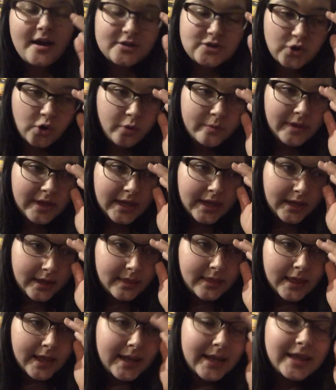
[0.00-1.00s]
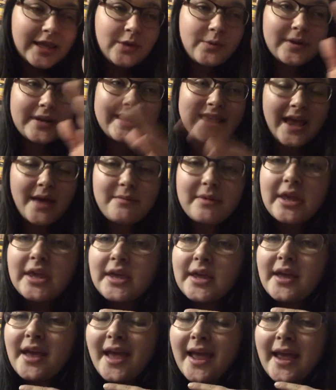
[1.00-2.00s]
told me that he would get
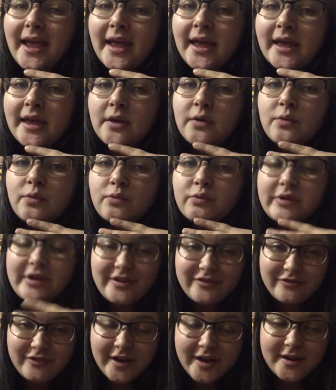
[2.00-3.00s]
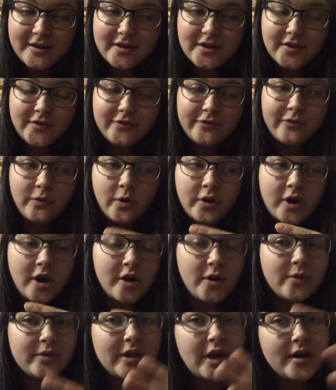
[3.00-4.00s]
me a refund for
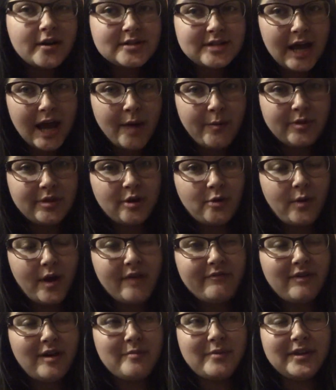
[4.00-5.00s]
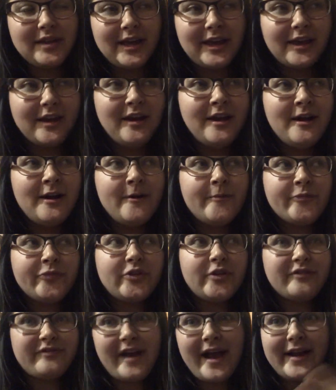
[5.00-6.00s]
not only our time without Wi-Fi, but, like,
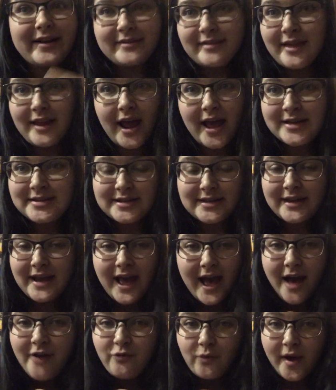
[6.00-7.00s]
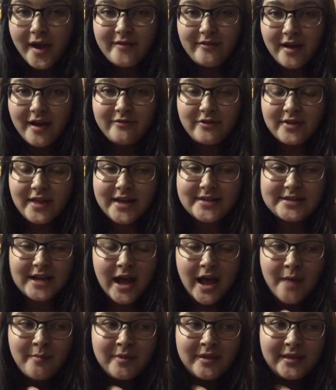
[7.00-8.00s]
the fact that I didn't have Wi-Fi for that
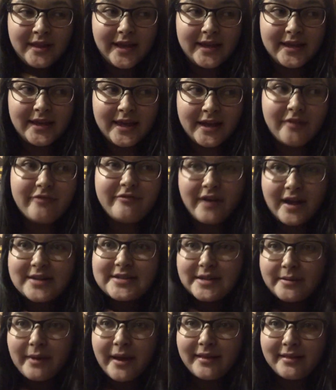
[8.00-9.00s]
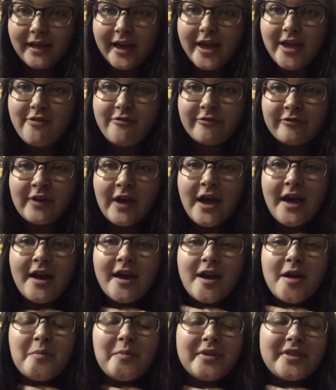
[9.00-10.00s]
time and, like, it affected my life.
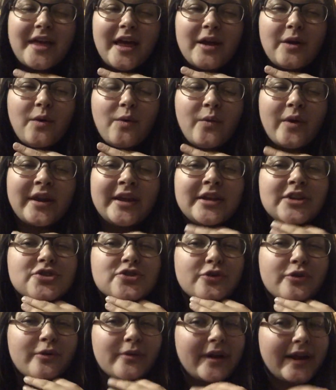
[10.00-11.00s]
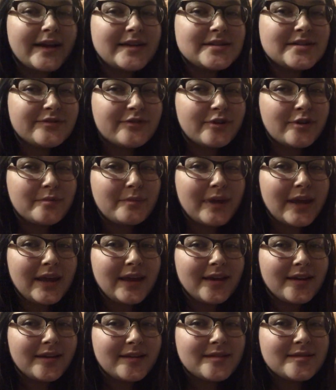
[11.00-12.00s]
But then when he transferred
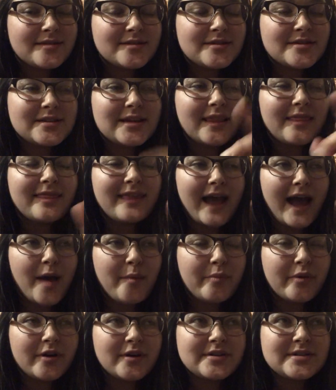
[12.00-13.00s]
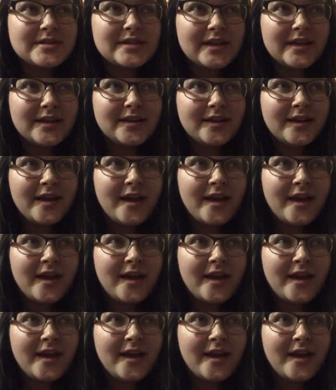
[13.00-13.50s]
me to that person,